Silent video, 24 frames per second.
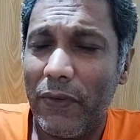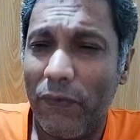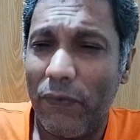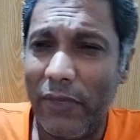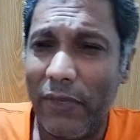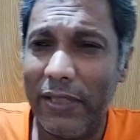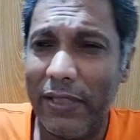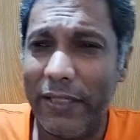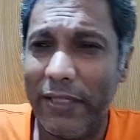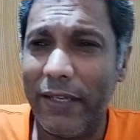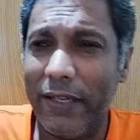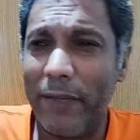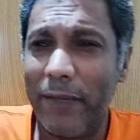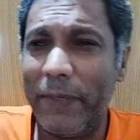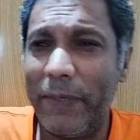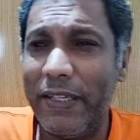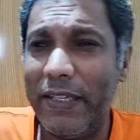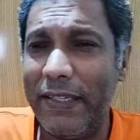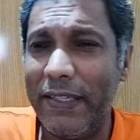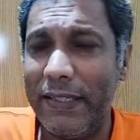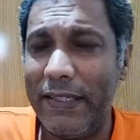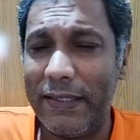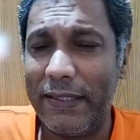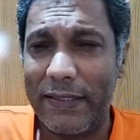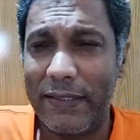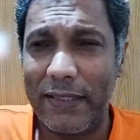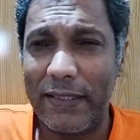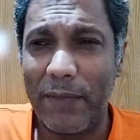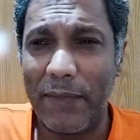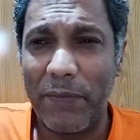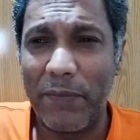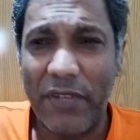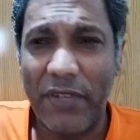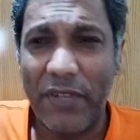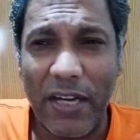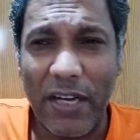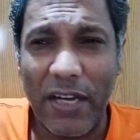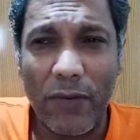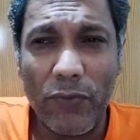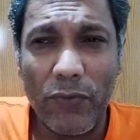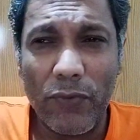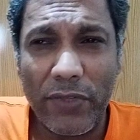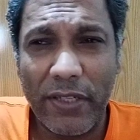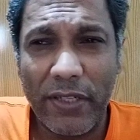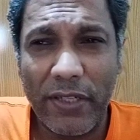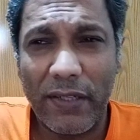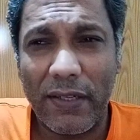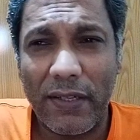Will there be some
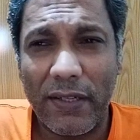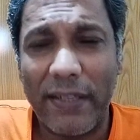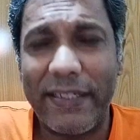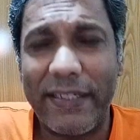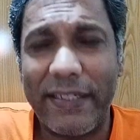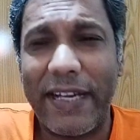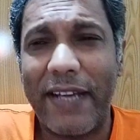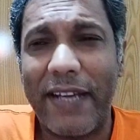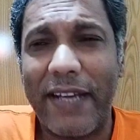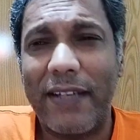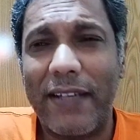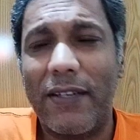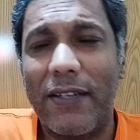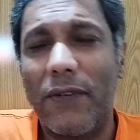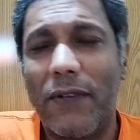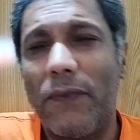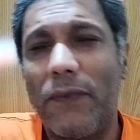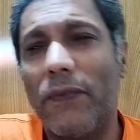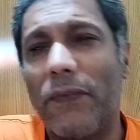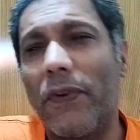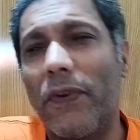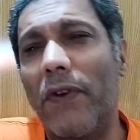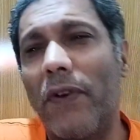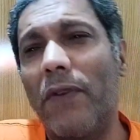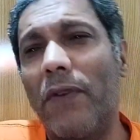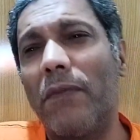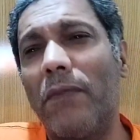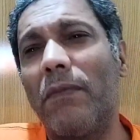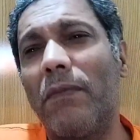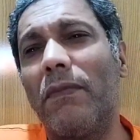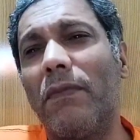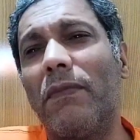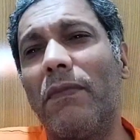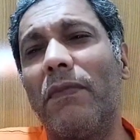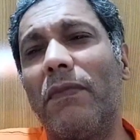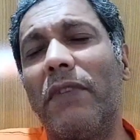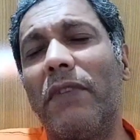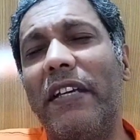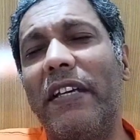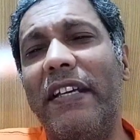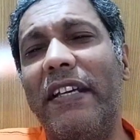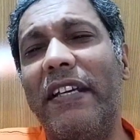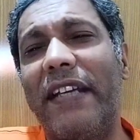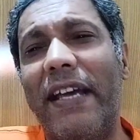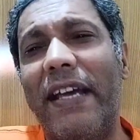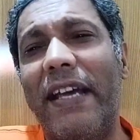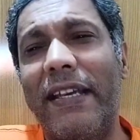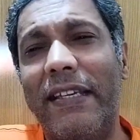counter-attack from
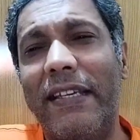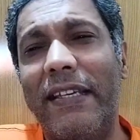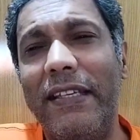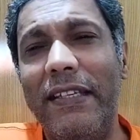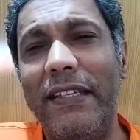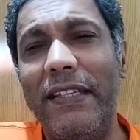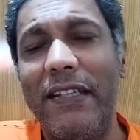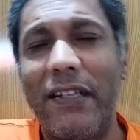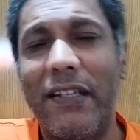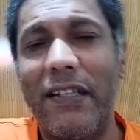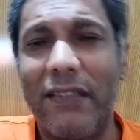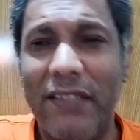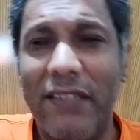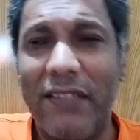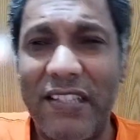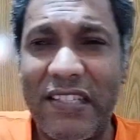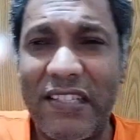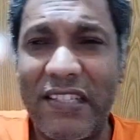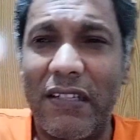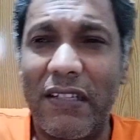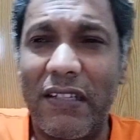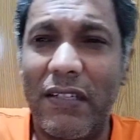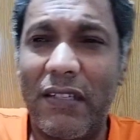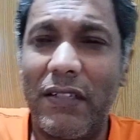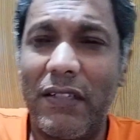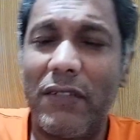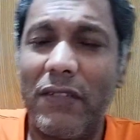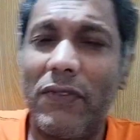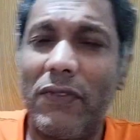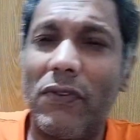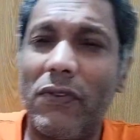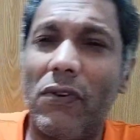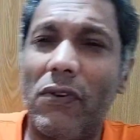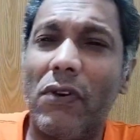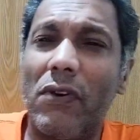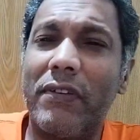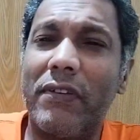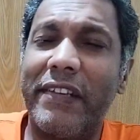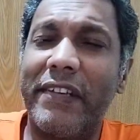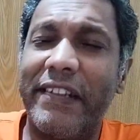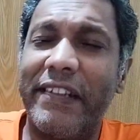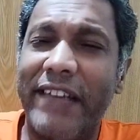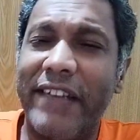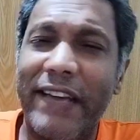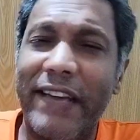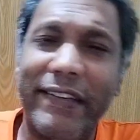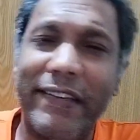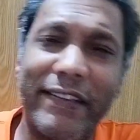Iraqi Kurdistan on
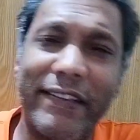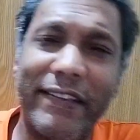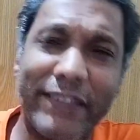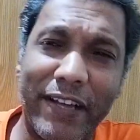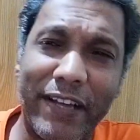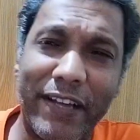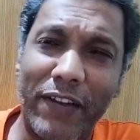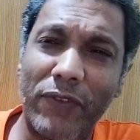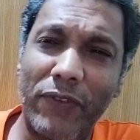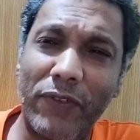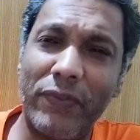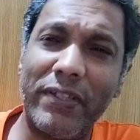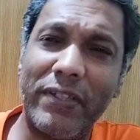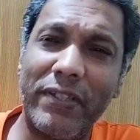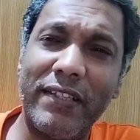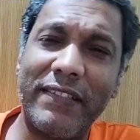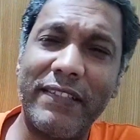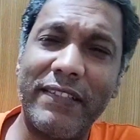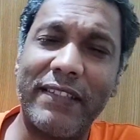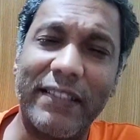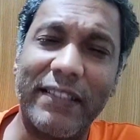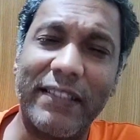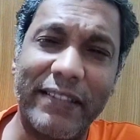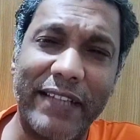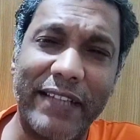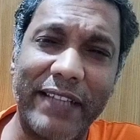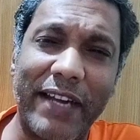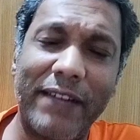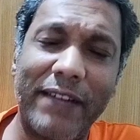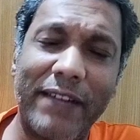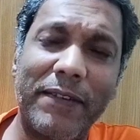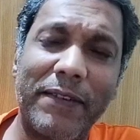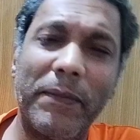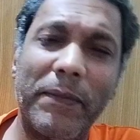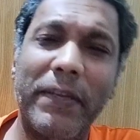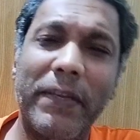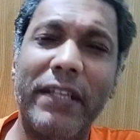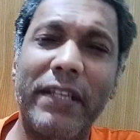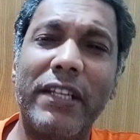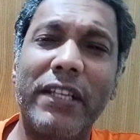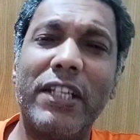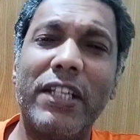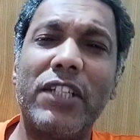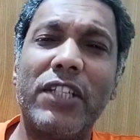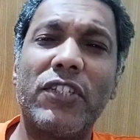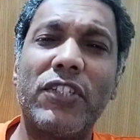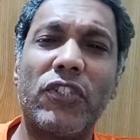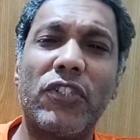Iranian territories? That
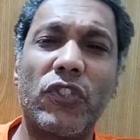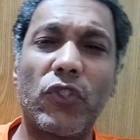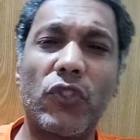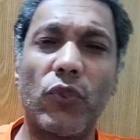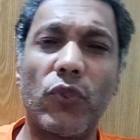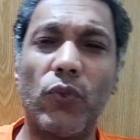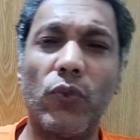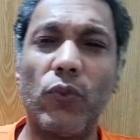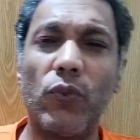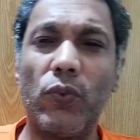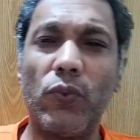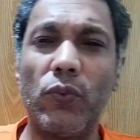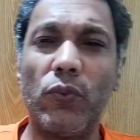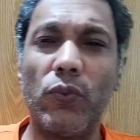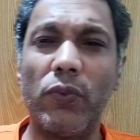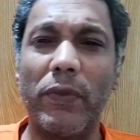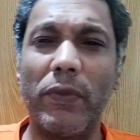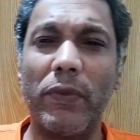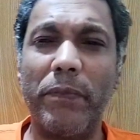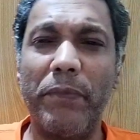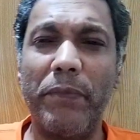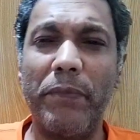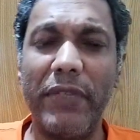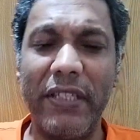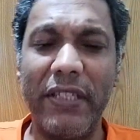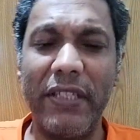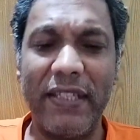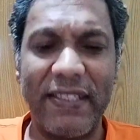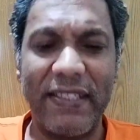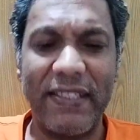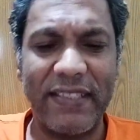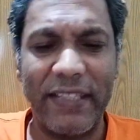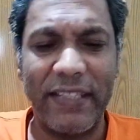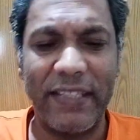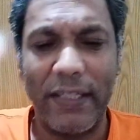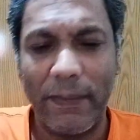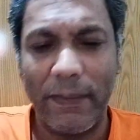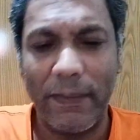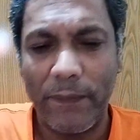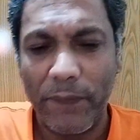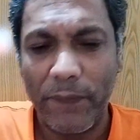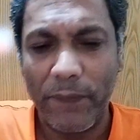remains to be seen.